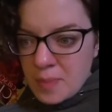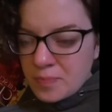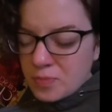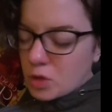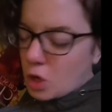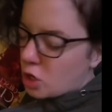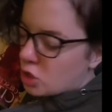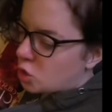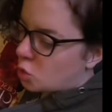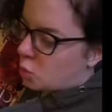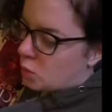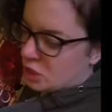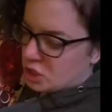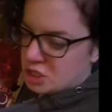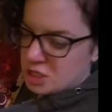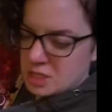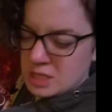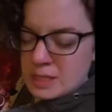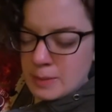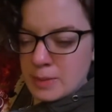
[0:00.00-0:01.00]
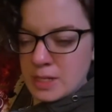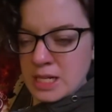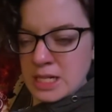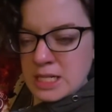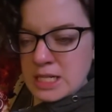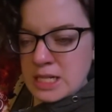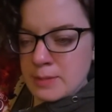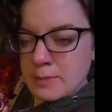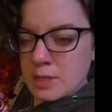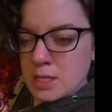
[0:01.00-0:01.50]
Are the witches summoning
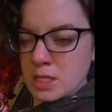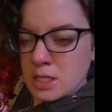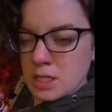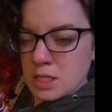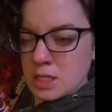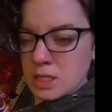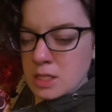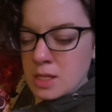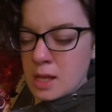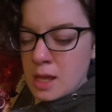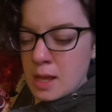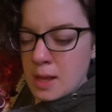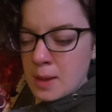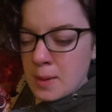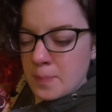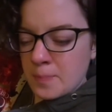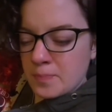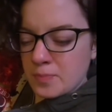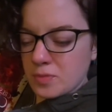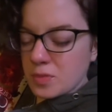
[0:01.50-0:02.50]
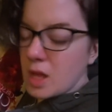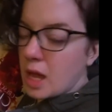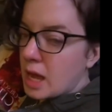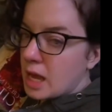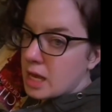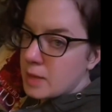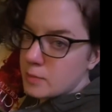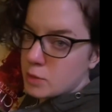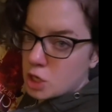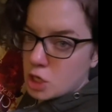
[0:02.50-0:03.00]
demons? I
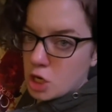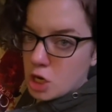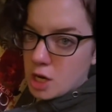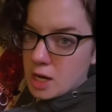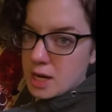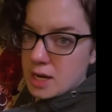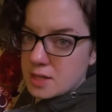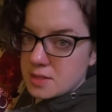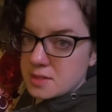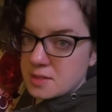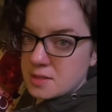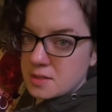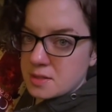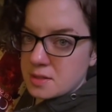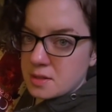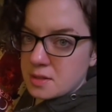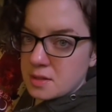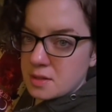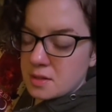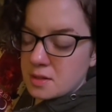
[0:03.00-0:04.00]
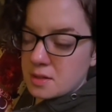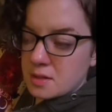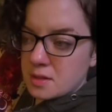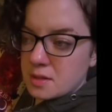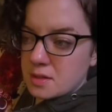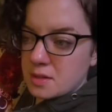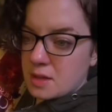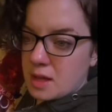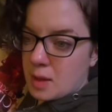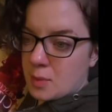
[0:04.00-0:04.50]
am curious.
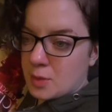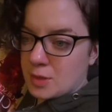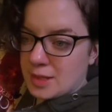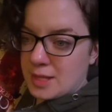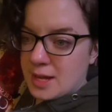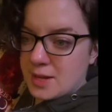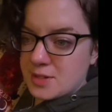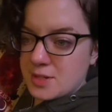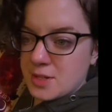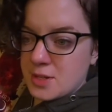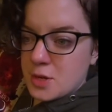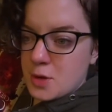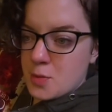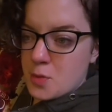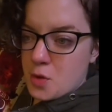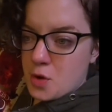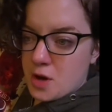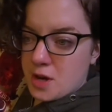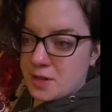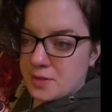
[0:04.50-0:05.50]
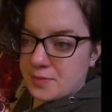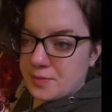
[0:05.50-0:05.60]
I would like to know more.